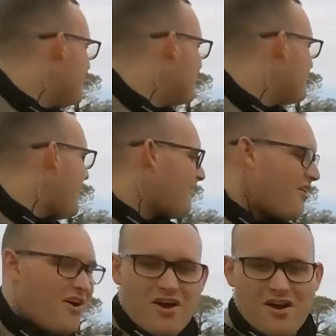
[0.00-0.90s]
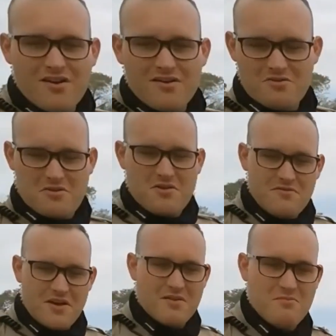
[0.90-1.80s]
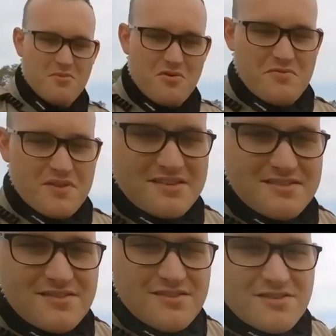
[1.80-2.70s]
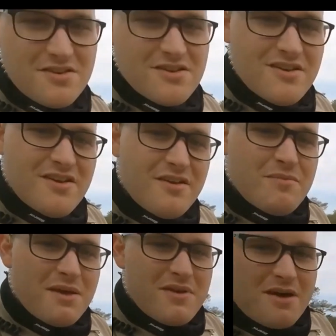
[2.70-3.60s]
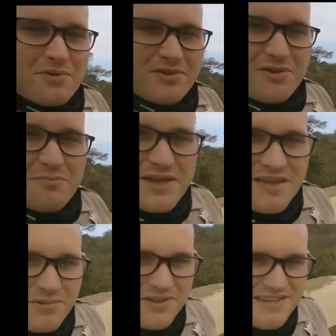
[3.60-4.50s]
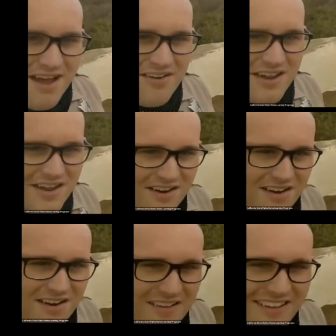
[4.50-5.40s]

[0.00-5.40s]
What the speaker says: it's kind of hard. If I can move this maybe up a little bit, but down here,